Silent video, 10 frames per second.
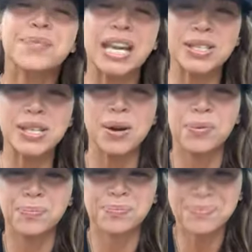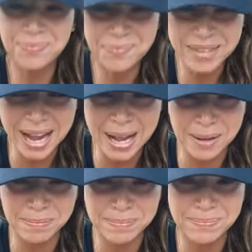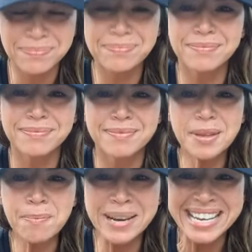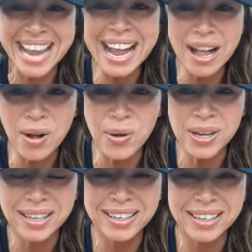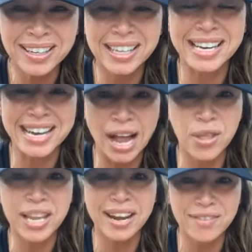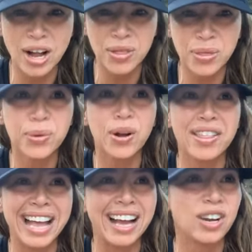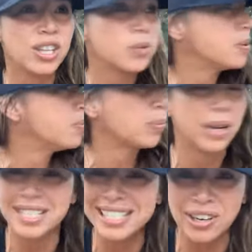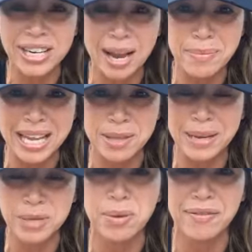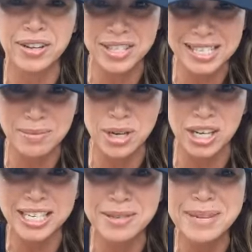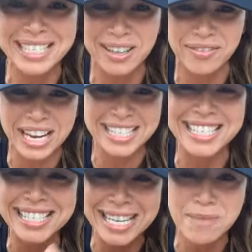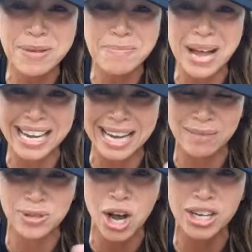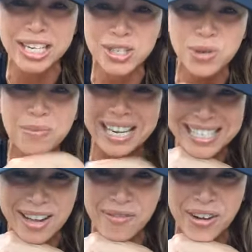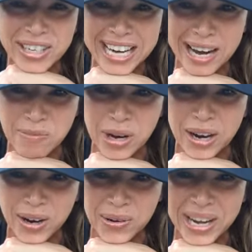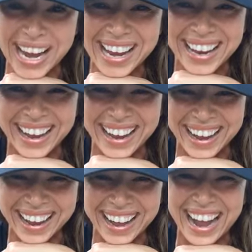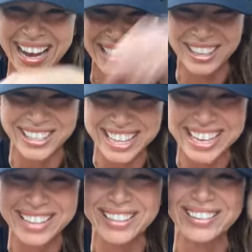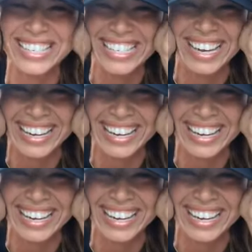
And so, but now that I've gone through all that and all these people are probably staring at me at the baseball field because I'm talking to myself, guys. Just keep in mind, I'm talking to myself on camera, okay? I look like a lunatic.